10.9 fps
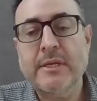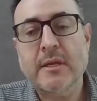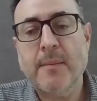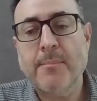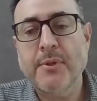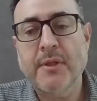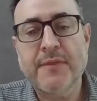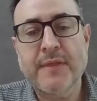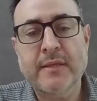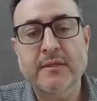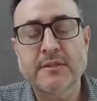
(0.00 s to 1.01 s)
mean, a couple of
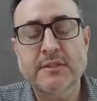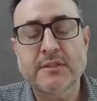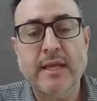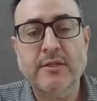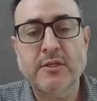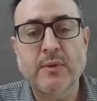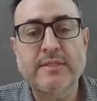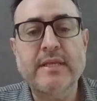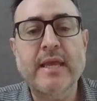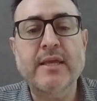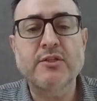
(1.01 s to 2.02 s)
things.
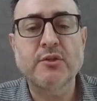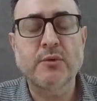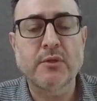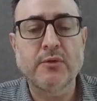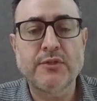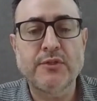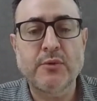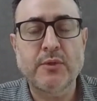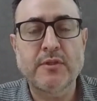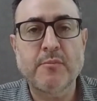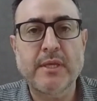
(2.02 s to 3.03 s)
SelectUSA, as you alluded
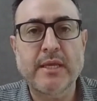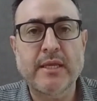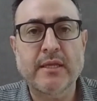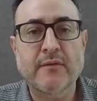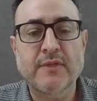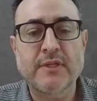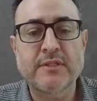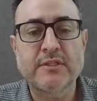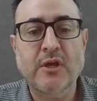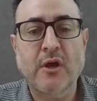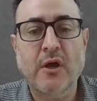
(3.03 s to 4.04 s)
to at the beginning of
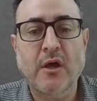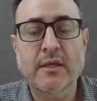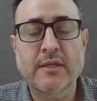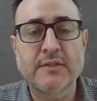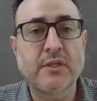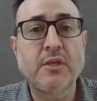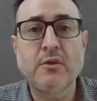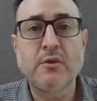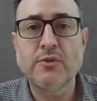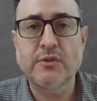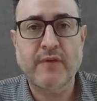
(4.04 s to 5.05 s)
this talk, is a
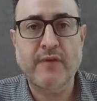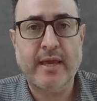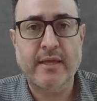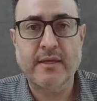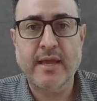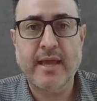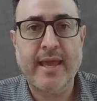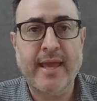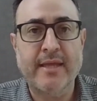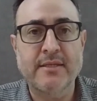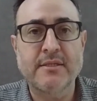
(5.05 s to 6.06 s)
huge event.
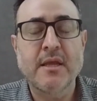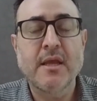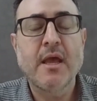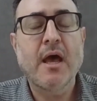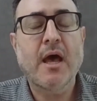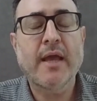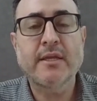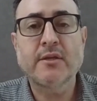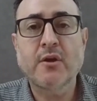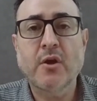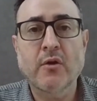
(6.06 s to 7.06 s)
And I
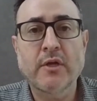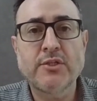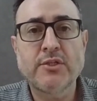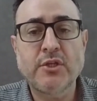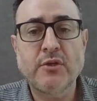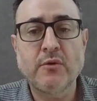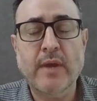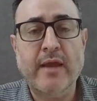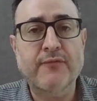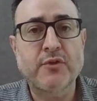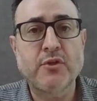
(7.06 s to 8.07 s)
encourage you,
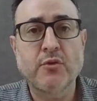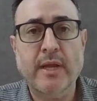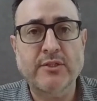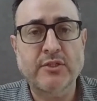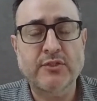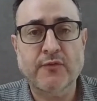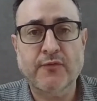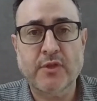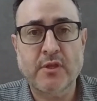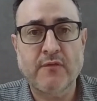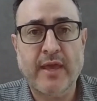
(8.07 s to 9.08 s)
after you register
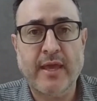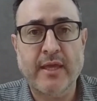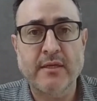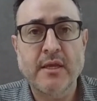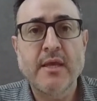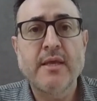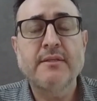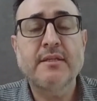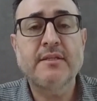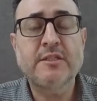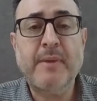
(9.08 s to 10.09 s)
for the event,
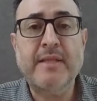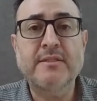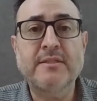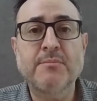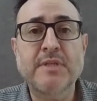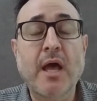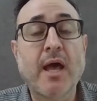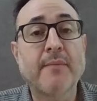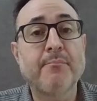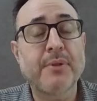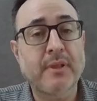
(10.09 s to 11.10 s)
to spend some
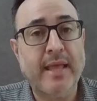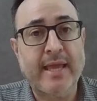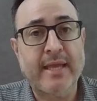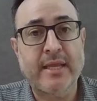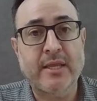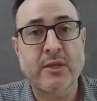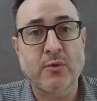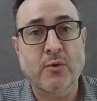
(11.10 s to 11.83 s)
time planning